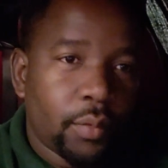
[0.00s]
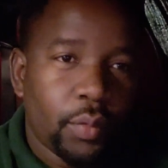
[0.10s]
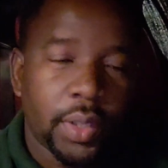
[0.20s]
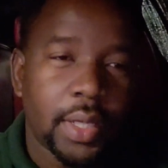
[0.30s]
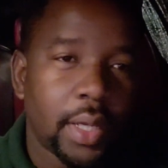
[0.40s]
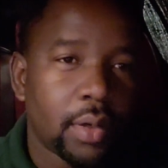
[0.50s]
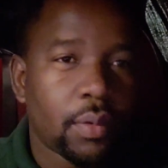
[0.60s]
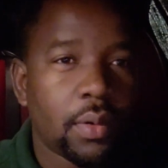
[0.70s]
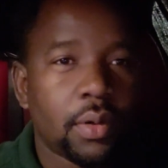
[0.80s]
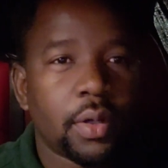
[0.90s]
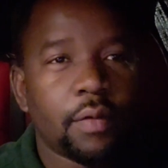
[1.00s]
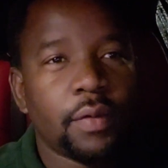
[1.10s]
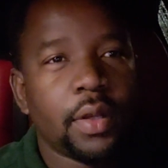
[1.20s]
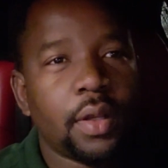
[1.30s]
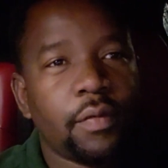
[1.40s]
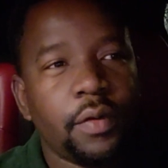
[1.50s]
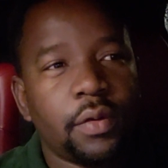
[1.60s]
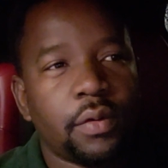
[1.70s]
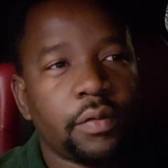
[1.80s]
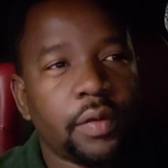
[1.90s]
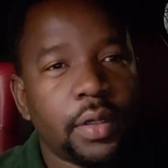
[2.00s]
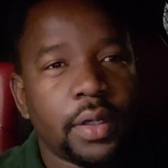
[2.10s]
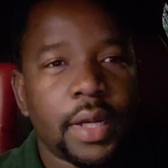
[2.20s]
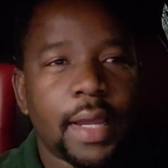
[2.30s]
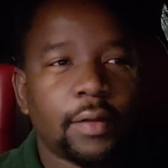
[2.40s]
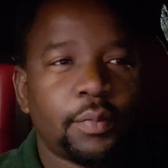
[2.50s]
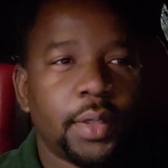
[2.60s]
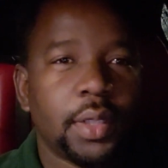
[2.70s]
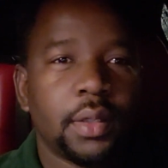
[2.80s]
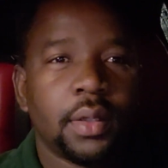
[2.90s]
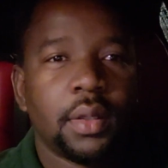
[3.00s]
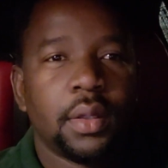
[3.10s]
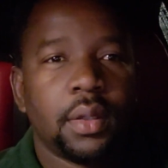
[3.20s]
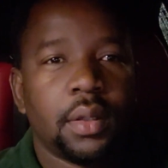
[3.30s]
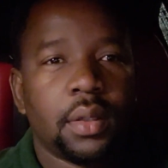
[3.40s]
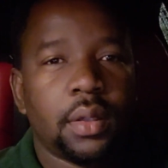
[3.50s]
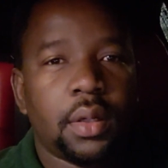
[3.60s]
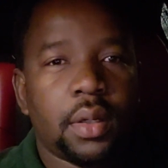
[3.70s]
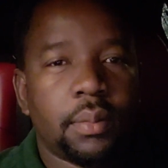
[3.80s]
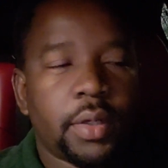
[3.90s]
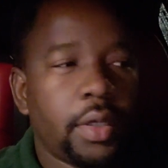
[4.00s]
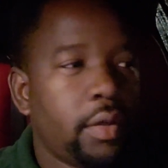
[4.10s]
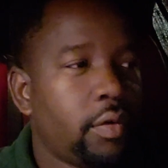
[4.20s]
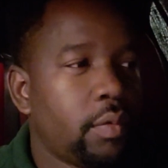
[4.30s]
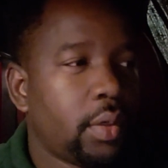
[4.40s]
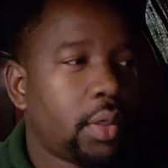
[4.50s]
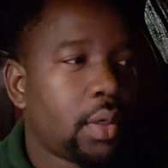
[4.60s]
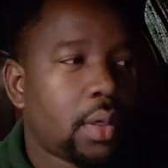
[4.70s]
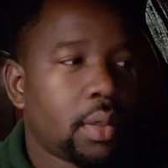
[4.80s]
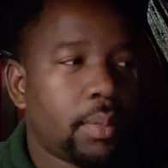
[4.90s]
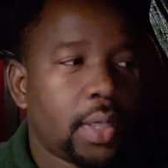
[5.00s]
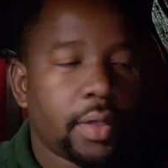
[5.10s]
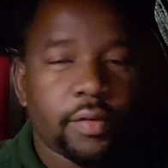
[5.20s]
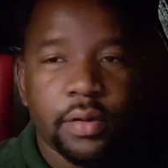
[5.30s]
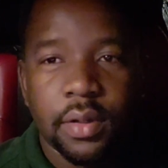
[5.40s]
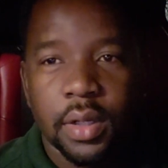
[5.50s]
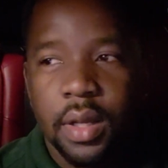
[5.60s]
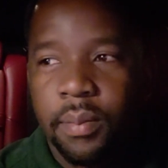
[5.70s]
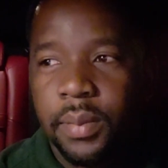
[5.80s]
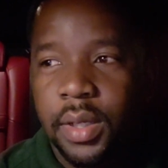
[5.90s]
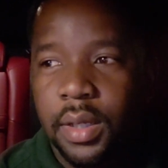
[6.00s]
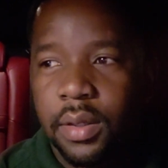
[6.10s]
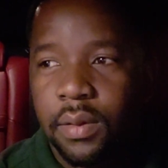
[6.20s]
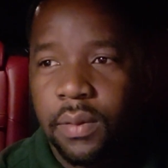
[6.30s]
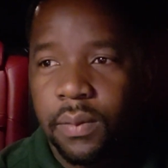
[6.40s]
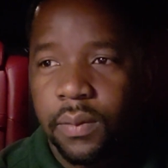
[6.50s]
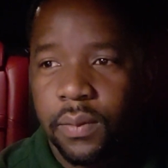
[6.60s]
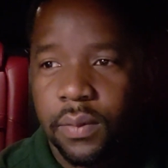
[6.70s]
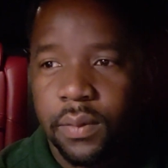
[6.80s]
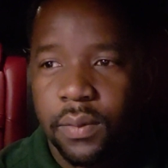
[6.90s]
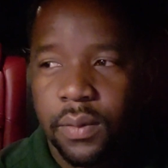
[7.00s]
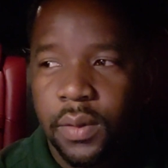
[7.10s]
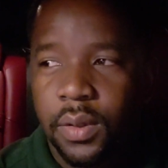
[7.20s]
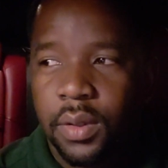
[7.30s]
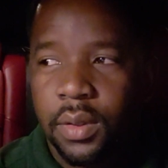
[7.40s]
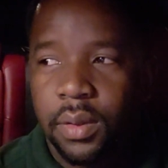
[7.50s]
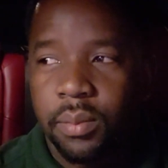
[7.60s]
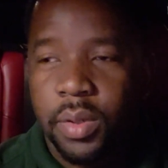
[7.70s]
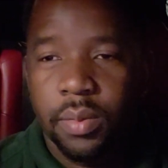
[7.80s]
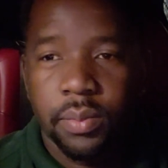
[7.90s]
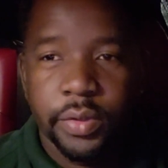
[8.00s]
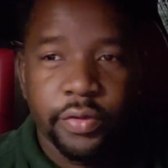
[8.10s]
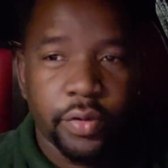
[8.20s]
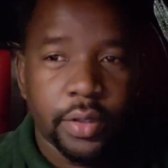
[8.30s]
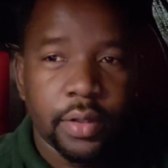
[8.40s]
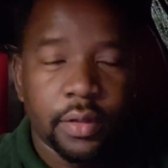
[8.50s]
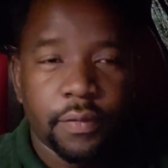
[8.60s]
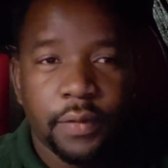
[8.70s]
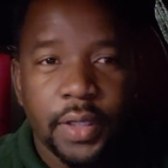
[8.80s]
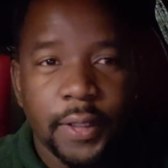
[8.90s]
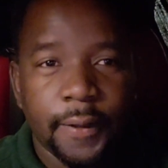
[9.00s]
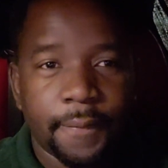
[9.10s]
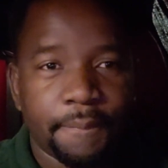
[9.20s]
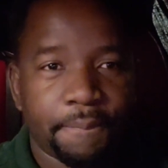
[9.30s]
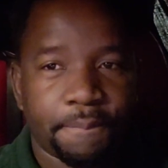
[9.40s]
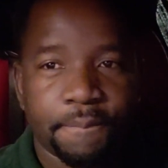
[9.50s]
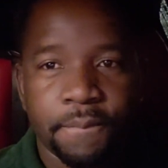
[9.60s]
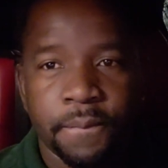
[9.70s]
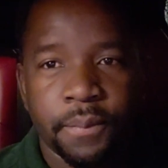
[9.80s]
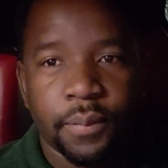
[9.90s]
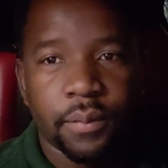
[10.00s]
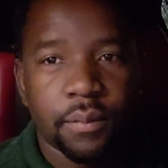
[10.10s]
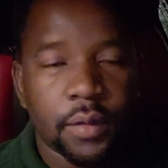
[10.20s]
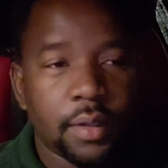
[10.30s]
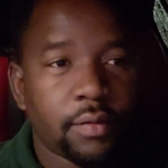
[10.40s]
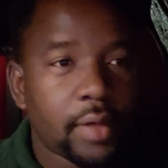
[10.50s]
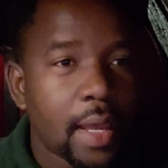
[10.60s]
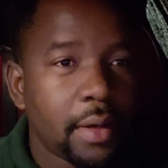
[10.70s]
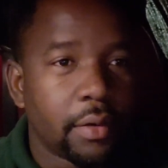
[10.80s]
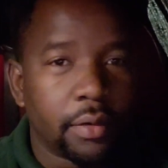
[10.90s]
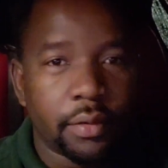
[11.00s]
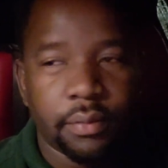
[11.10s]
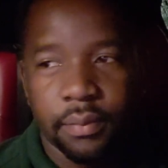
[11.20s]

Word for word: we can't go on. And if you're gonna sit there and ask me, um, can you do it in an automatic truck? I'm gonna be like, yo. But majority of the fleet is standard.